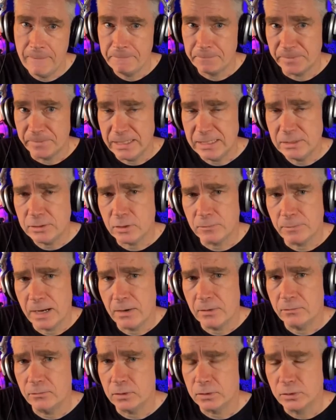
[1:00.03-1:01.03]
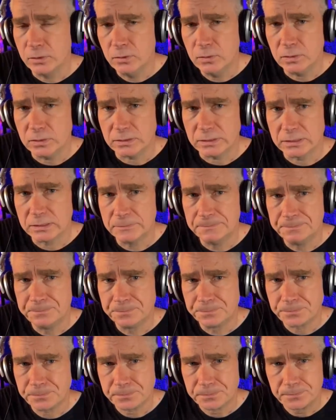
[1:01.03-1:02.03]
These are powerful tools,
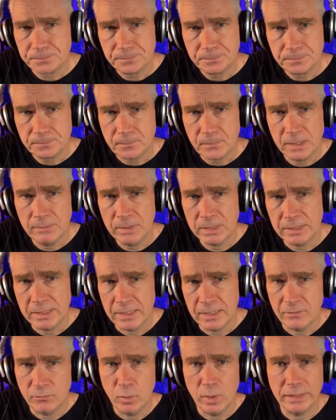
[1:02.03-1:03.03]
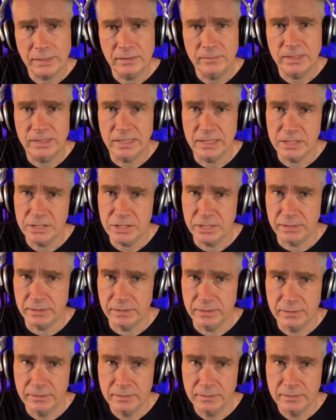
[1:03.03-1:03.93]
but they have one limitation.